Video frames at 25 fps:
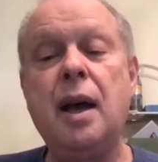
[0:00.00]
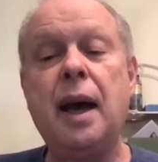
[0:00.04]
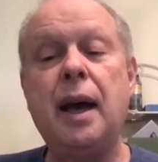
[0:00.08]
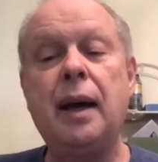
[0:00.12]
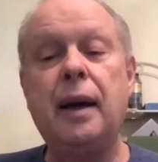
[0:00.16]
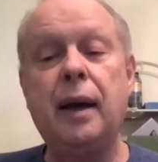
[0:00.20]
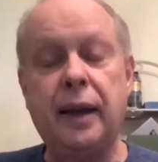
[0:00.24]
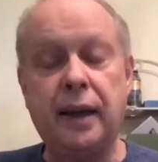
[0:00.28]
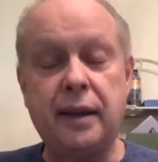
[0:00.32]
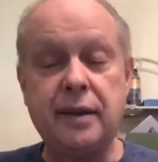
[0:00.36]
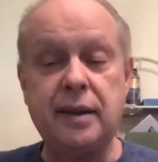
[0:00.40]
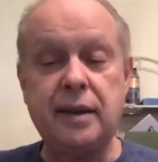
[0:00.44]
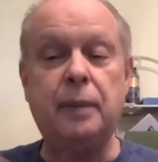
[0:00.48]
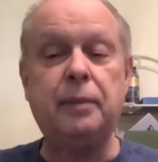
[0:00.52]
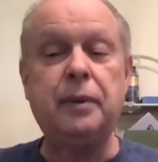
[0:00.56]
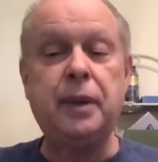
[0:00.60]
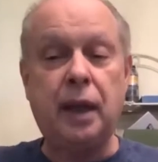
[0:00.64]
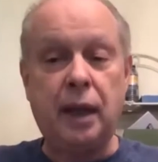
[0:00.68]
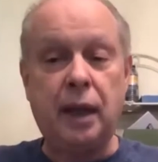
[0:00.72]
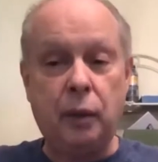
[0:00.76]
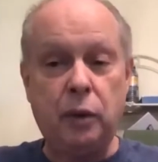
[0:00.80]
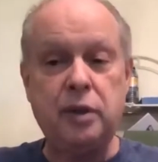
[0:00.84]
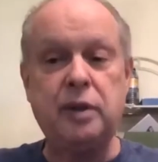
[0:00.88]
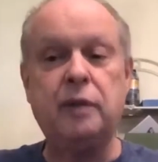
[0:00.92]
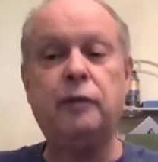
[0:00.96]
except that I
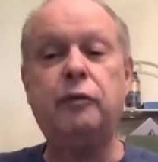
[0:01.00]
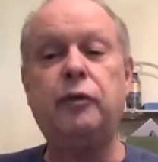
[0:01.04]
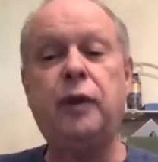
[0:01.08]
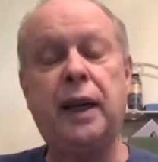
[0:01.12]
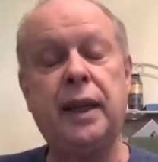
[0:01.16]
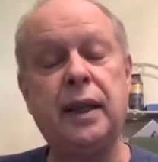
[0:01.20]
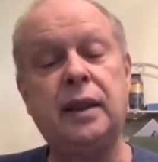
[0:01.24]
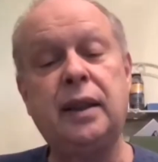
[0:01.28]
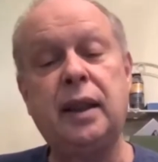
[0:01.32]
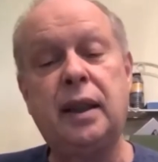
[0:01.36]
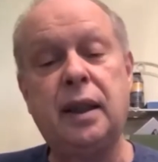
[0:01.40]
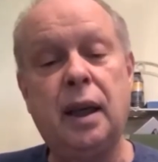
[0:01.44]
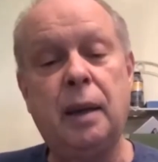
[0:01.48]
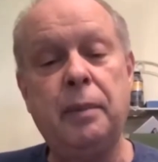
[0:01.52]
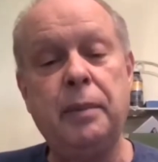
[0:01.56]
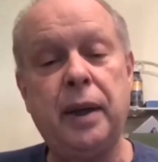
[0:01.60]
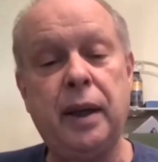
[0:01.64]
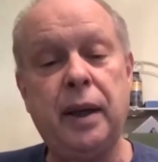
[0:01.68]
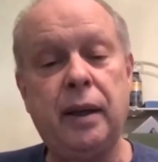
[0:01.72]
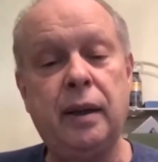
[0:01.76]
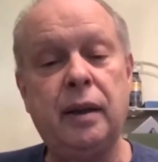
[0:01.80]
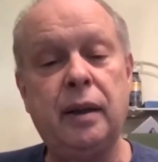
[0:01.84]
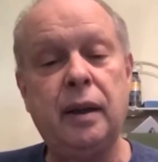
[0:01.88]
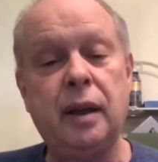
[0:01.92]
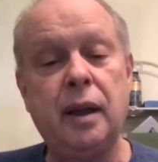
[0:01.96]
was invited to come
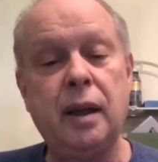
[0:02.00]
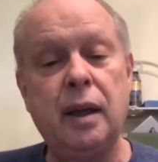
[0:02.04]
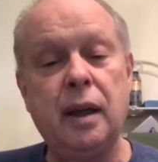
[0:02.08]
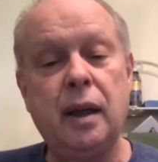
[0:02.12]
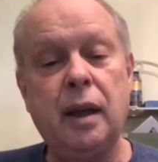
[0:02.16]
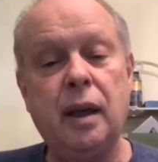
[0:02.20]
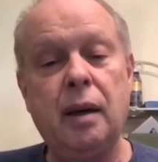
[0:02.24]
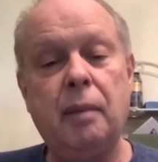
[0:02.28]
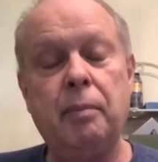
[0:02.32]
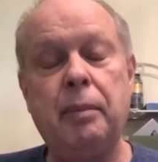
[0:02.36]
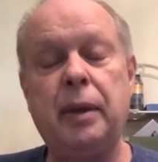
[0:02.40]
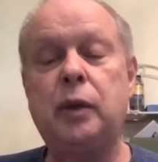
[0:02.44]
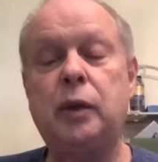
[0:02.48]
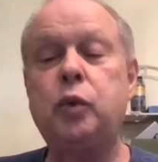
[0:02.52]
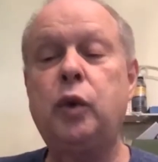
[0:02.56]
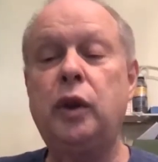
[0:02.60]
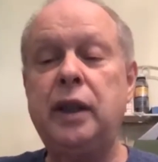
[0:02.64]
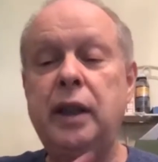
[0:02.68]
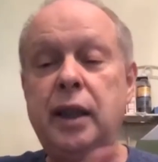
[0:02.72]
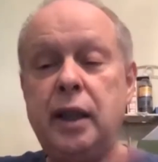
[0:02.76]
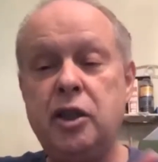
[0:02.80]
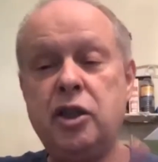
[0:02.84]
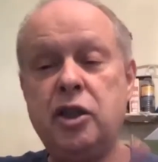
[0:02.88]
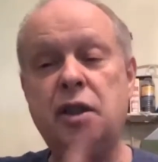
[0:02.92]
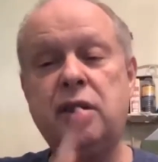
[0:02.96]
here. But what he
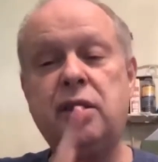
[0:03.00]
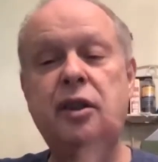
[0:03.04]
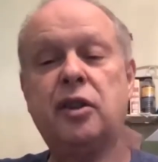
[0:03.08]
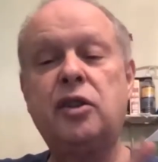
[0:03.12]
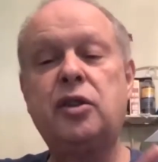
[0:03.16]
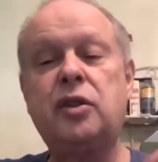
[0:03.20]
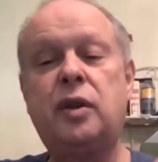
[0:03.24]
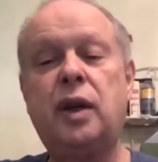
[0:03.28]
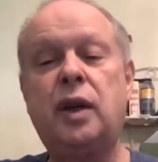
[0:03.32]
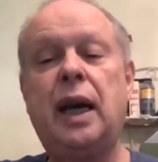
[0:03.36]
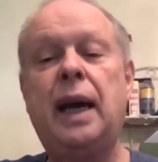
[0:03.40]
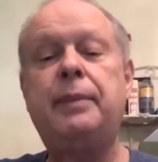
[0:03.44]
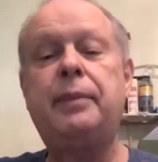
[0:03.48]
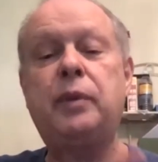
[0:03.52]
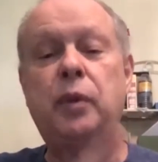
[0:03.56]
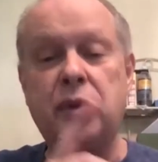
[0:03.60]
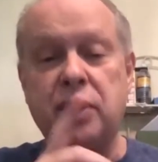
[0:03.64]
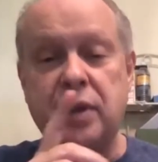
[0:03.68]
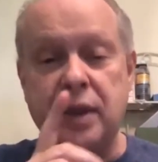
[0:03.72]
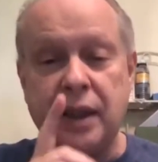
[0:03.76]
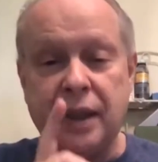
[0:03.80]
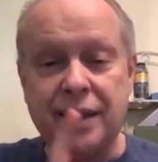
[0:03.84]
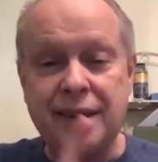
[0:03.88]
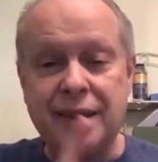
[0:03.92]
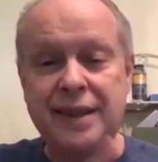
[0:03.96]
just described was the
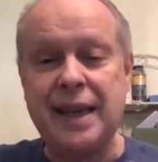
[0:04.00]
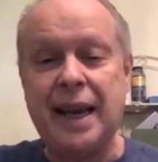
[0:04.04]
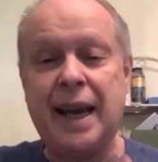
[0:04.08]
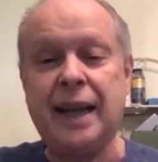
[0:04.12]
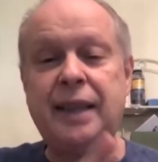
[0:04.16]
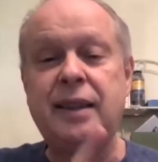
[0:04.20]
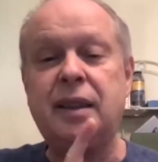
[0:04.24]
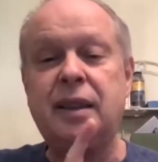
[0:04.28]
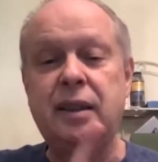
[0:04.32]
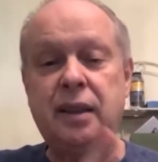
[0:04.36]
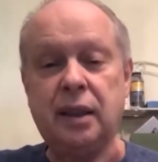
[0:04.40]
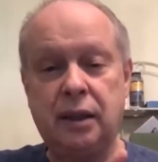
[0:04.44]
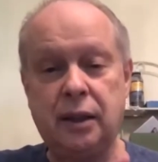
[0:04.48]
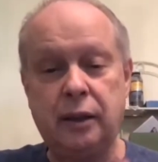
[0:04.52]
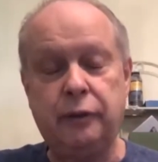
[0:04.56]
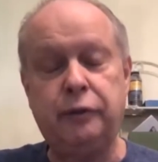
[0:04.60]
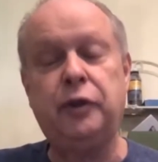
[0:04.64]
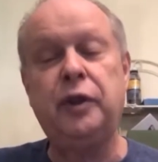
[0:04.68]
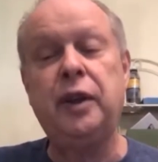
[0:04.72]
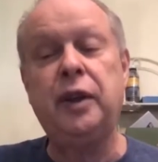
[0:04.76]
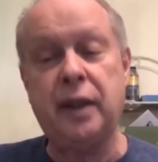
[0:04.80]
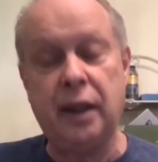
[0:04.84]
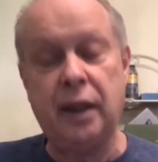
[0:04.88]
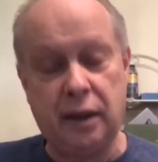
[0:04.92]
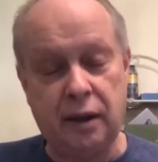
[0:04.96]
exact delivery
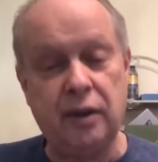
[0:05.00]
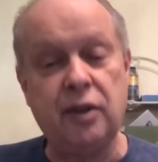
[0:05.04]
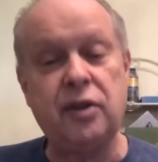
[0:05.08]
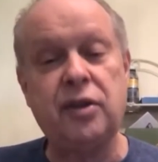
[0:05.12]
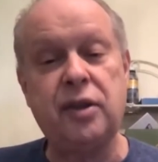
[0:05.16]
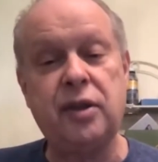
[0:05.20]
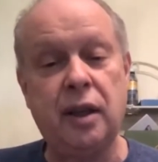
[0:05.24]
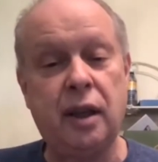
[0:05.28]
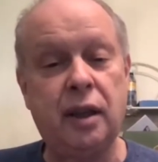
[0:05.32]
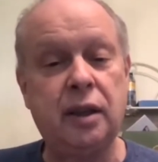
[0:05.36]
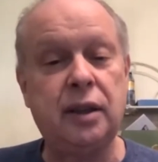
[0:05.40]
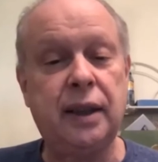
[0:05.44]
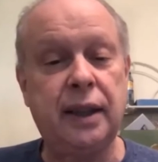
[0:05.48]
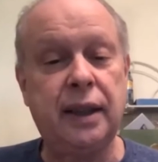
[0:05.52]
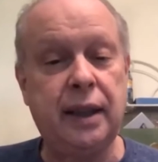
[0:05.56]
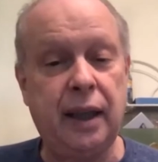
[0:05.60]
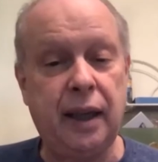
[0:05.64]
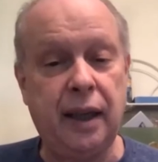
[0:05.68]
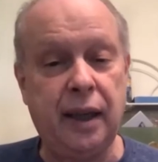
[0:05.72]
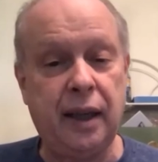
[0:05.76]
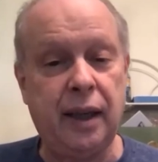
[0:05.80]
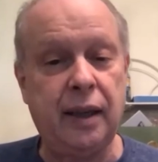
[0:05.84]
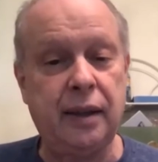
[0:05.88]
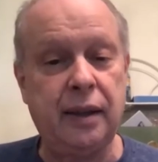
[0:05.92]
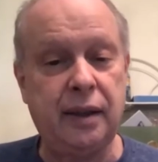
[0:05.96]
that this young lady
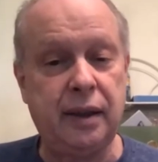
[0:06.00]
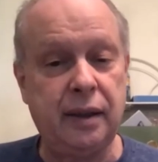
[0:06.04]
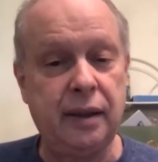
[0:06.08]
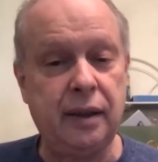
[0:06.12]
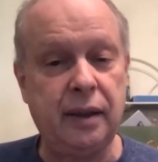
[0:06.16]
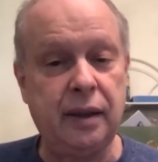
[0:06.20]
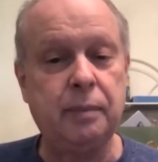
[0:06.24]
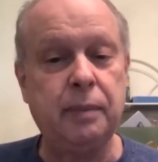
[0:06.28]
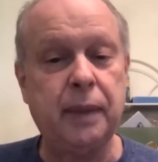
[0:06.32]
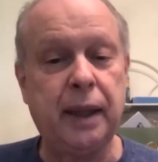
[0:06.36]
had, that my